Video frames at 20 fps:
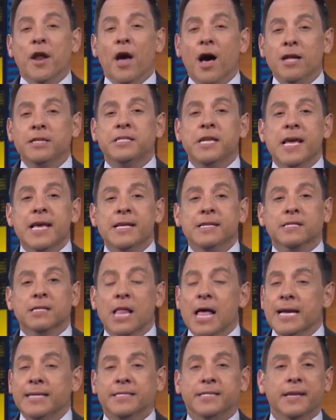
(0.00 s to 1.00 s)
On hot
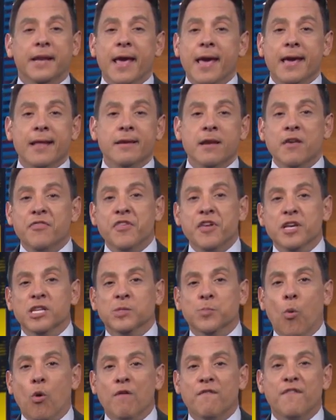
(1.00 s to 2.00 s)
days like today, nothing
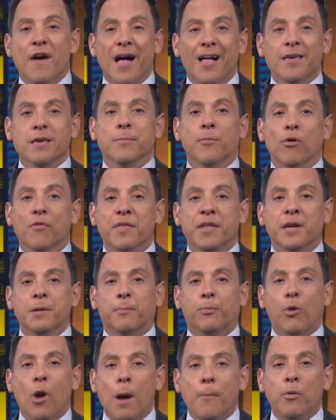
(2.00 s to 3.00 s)
is more valuable than
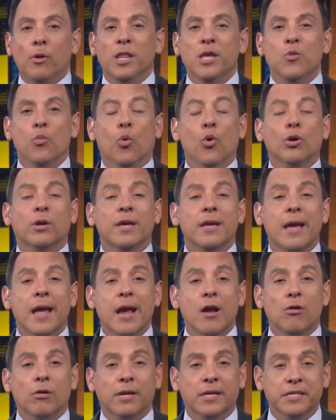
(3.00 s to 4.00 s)
a properly
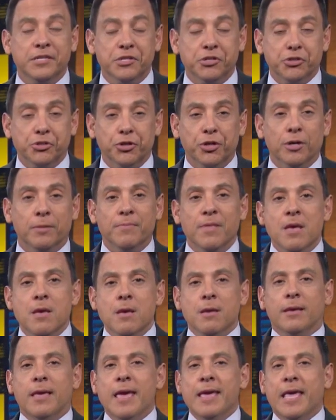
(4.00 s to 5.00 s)
working air conditioner.
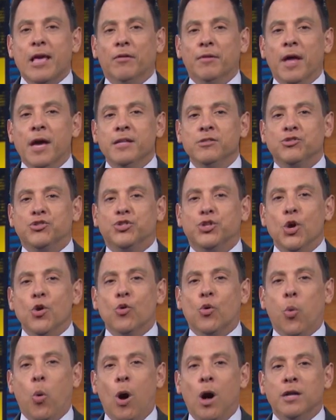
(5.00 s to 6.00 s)
KCAL 9's
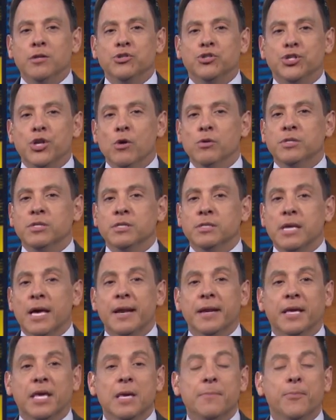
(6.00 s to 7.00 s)
Jo Kwon shows us
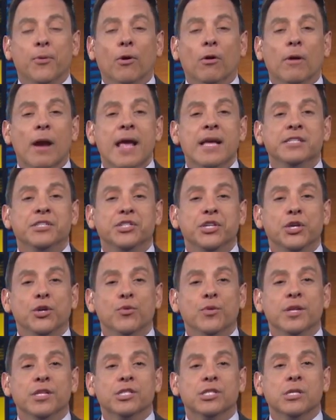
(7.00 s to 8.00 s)
how to keep our AC
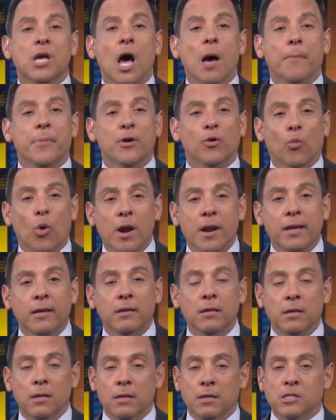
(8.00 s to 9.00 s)
units up and
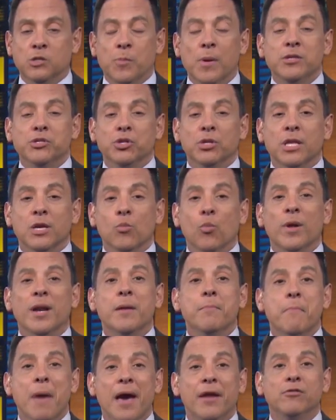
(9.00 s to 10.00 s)
running, especially
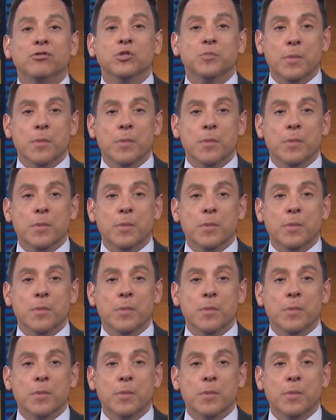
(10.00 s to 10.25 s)
when it matters